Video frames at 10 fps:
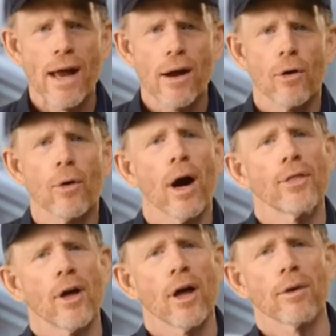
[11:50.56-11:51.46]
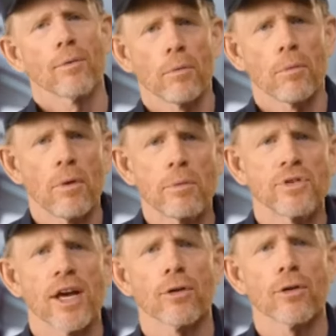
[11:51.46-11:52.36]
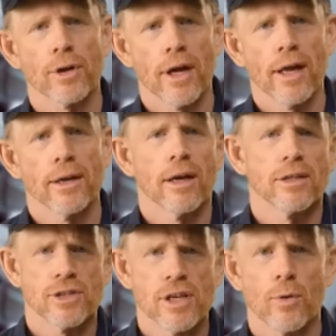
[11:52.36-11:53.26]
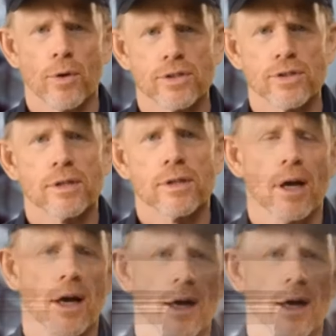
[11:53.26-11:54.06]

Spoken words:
from Apollo 13 without sound and deconstructs it.